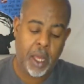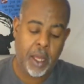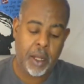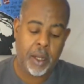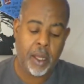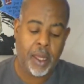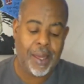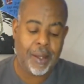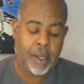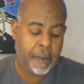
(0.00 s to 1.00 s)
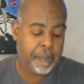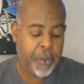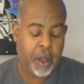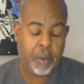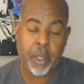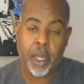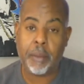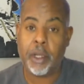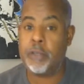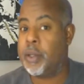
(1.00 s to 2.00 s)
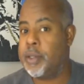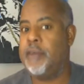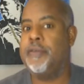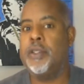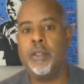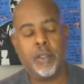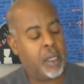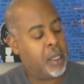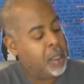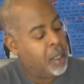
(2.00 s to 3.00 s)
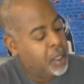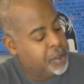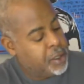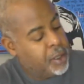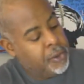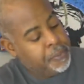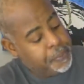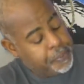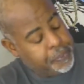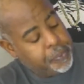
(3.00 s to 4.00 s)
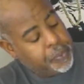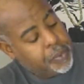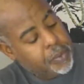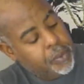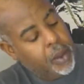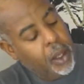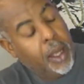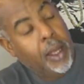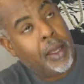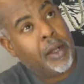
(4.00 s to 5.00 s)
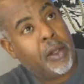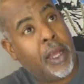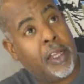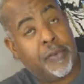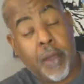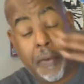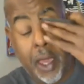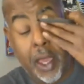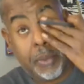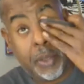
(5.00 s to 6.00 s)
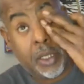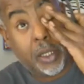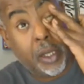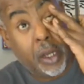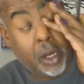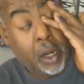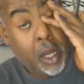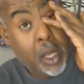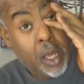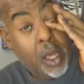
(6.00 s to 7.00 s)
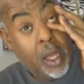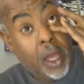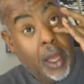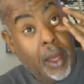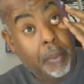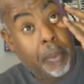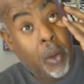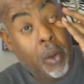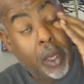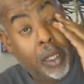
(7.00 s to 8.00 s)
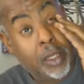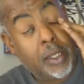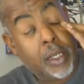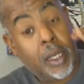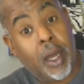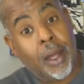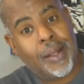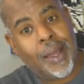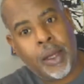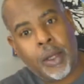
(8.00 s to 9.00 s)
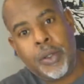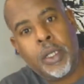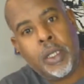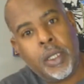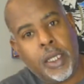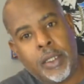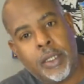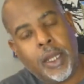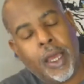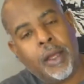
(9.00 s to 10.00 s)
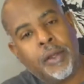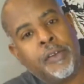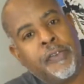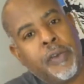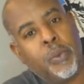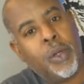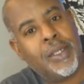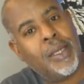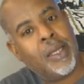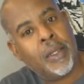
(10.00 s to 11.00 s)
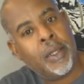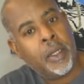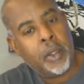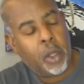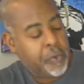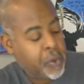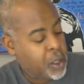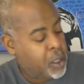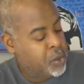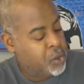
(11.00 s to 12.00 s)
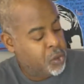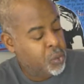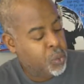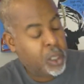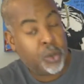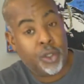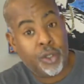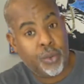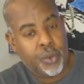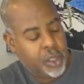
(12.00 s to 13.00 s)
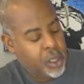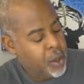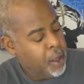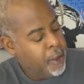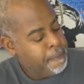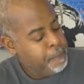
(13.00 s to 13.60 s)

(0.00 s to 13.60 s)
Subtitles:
and the Heat are playing much better defense also. In the last five games, their points allowed is down from 110 overall to 102. So